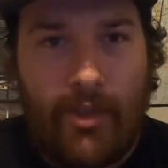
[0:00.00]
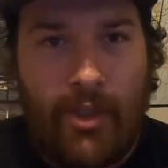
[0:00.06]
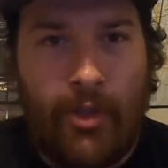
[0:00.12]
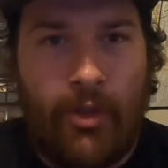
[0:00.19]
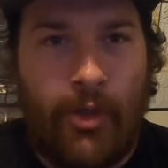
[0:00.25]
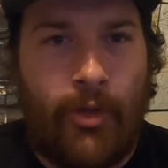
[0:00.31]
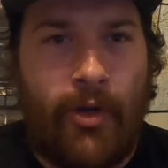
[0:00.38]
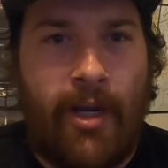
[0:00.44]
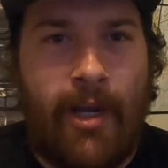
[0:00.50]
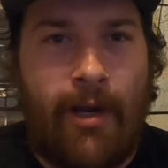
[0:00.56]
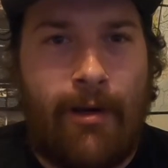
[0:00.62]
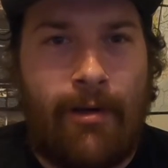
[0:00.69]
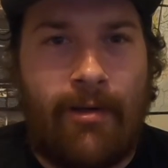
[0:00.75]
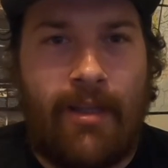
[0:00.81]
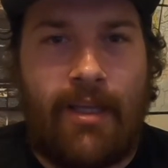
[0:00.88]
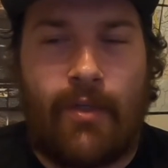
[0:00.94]
Another
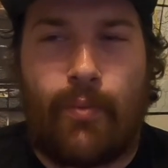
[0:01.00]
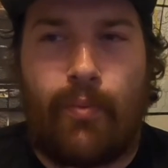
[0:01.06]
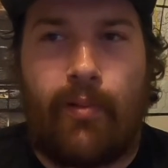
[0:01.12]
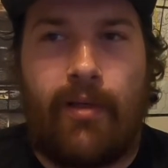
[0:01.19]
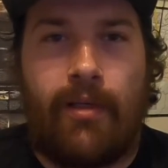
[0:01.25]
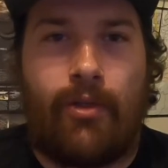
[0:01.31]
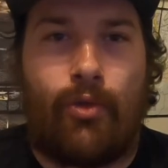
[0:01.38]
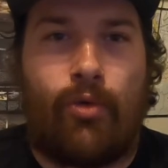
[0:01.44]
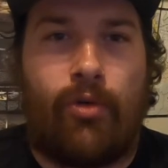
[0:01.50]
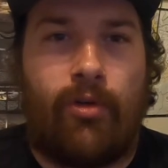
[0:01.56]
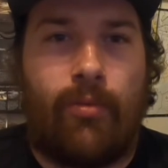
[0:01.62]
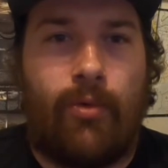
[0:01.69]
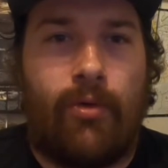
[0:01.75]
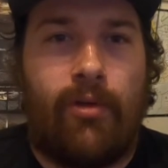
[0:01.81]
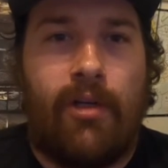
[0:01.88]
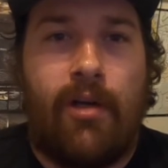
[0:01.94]
area that's pretty
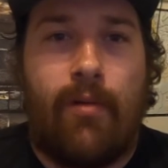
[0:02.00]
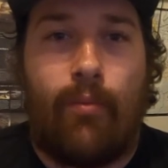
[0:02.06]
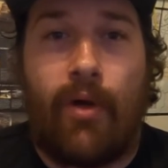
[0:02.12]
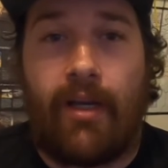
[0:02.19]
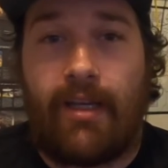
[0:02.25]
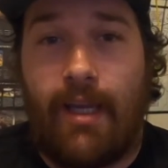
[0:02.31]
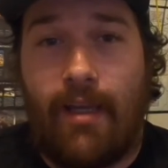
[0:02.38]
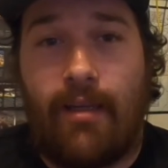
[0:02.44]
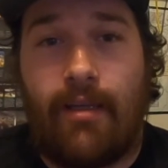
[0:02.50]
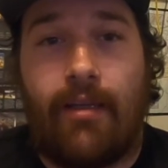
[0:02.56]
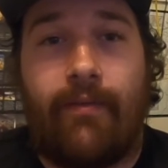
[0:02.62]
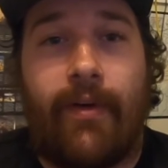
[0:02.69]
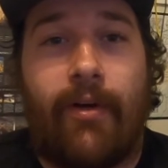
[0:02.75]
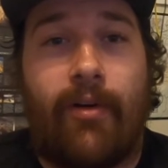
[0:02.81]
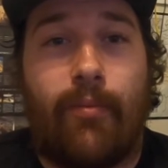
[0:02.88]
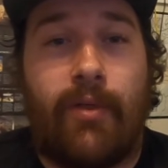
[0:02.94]
enjoyable but can get
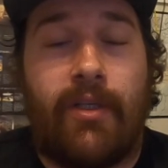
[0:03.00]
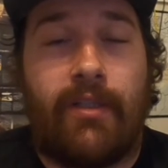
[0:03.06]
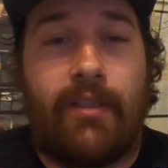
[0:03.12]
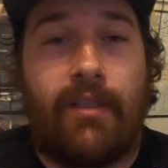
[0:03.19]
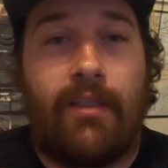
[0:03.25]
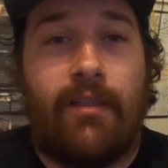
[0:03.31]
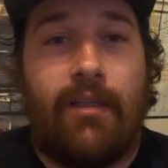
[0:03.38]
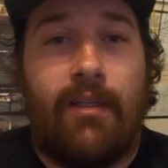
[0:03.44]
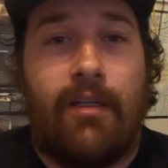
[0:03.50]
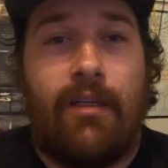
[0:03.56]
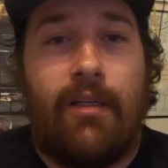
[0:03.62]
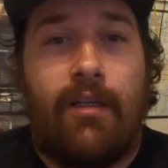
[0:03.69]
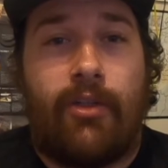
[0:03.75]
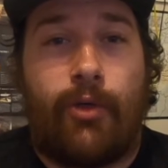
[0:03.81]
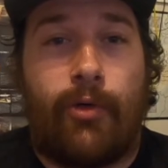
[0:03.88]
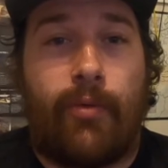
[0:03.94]
very busy
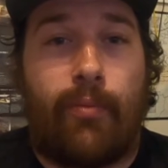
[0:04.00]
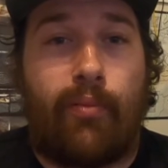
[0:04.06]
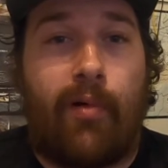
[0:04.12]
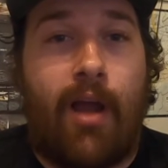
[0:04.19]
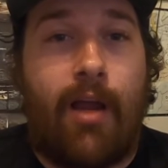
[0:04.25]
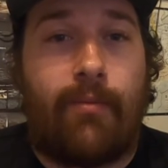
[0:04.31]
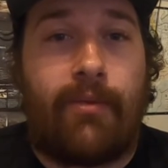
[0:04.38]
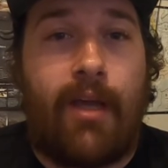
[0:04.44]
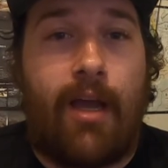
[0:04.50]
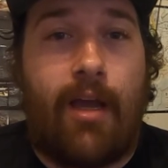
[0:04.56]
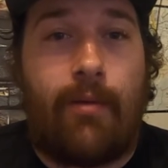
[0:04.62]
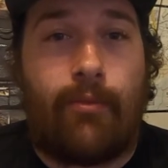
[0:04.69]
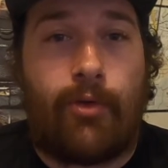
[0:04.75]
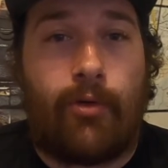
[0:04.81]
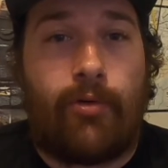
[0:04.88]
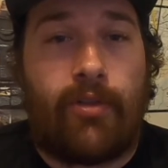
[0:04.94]
during prime
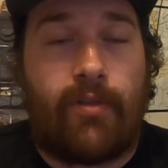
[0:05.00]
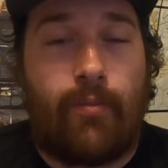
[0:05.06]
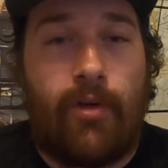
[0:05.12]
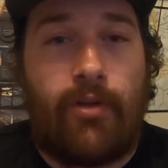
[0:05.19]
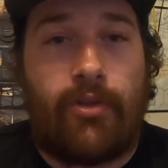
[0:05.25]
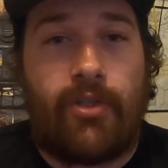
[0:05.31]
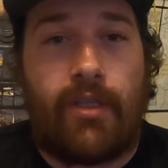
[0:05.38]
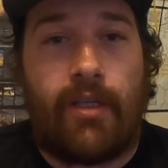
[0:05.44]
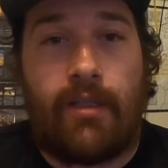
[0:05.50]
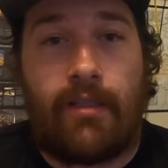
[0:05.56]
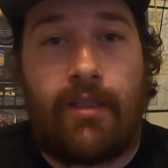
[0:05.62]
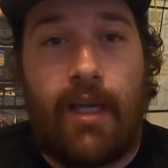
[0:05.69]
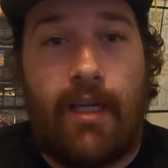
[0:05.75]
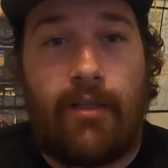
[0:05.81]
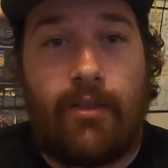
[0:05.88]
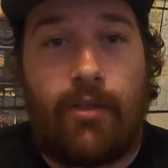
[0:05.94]
time tourist months is
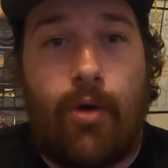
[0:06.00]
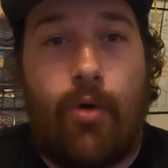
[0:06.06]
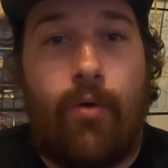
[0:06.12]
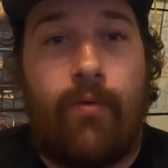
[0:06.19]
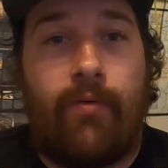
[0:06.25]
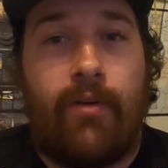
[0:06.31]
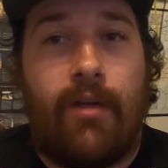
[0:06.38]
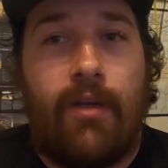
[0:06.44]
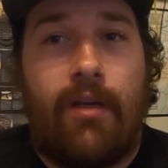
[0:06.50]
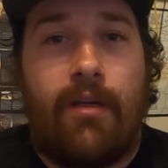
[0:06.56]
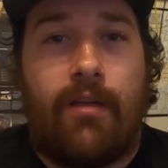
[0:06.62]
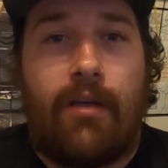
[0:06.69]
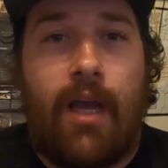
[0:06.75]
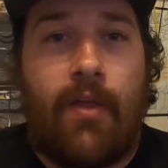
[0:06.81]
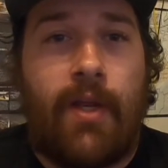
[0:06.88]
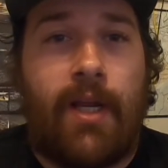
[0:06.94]
Cage Cove.
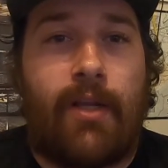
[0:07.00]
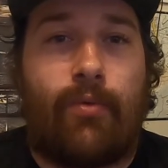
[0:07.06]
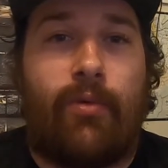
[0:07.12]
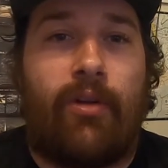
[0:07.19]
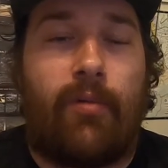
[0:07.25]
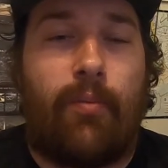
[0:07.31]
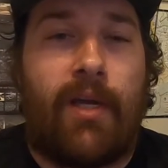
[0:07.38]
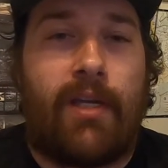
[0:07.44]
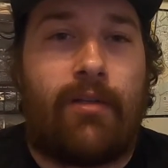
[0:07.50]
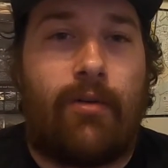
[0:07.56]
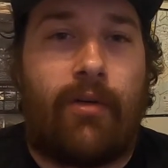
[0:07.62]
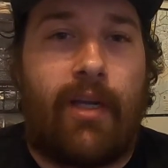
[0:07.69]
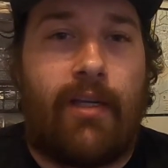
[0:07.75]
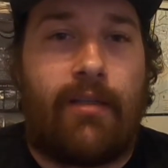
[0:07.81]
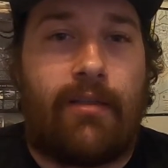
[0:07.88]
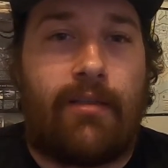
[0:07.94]
I think it's one of the best
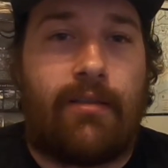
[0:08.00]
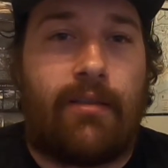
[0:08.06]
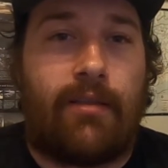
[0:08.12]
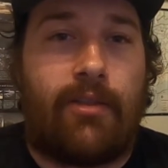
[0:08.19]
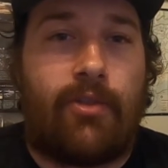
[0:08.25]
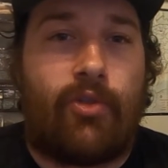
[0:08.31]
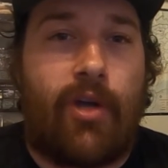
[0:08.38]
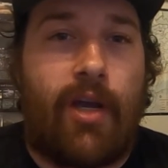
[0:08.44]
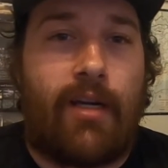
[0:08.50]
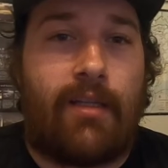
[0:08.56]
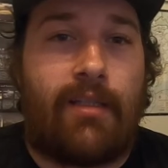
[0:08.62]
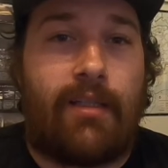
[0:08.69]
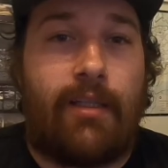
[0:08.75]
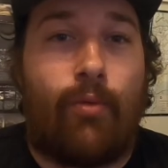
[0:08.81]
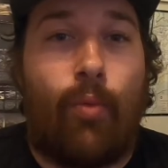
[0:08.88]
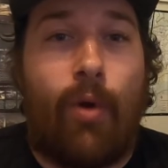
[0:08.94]
locations to try to
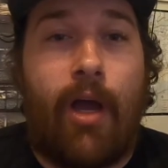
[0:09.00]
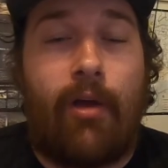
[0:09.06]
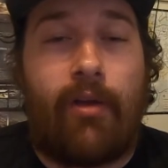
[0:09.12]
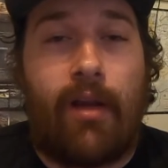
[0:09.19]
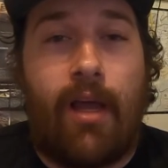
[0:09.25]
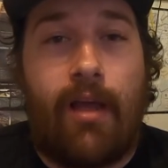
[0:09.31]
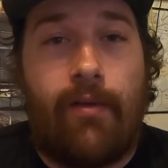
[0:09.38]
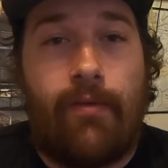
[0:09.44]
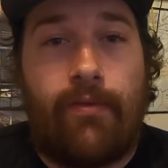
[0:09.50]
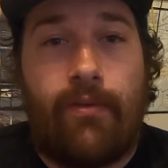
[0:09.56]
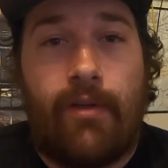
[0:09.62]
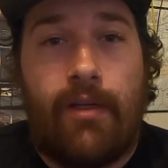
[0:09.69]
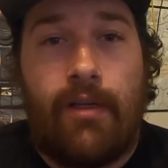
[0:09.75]
see wildlife